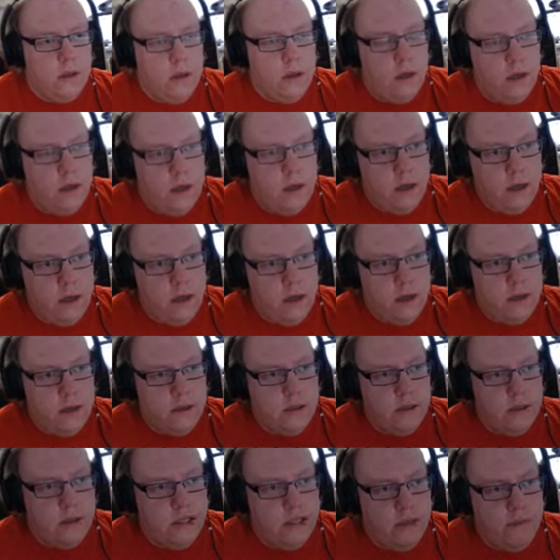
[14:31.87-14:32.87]

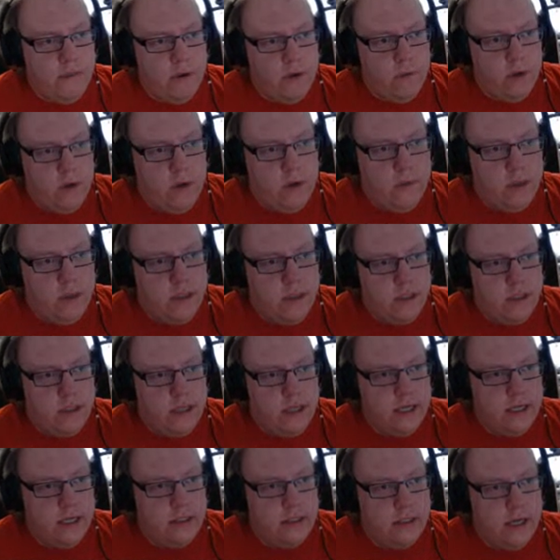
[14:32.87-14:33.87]
Zebut101
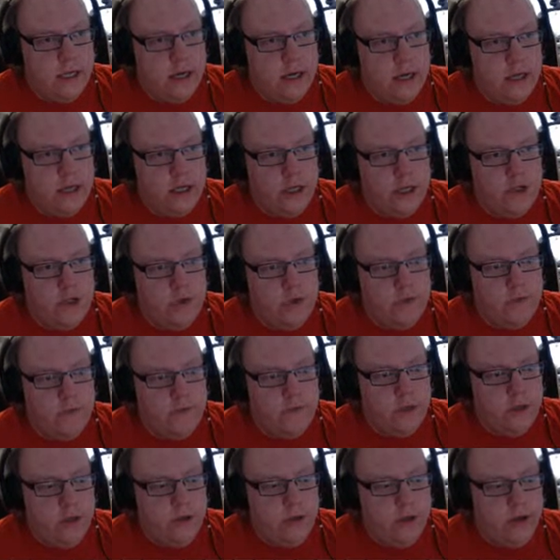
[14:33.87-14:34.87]
says, "Can I join with
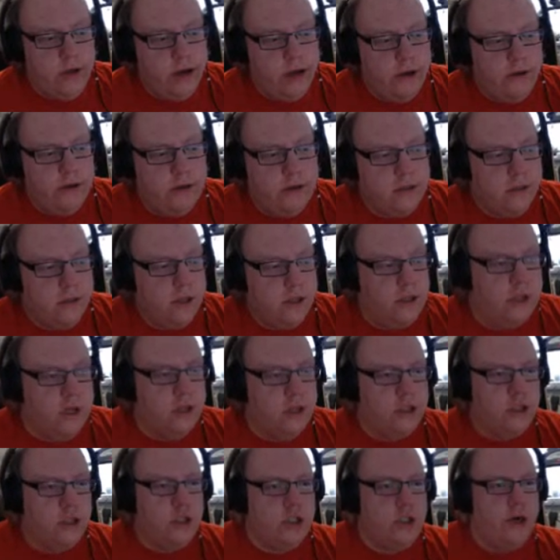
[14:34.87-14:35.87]
a new character?"
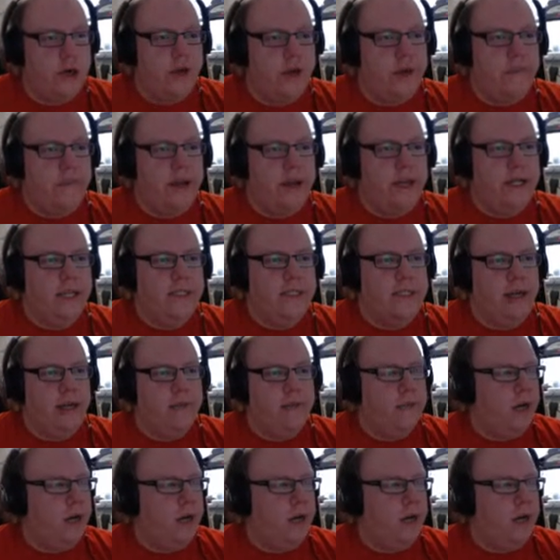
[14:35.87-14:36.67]
Sorry, mate.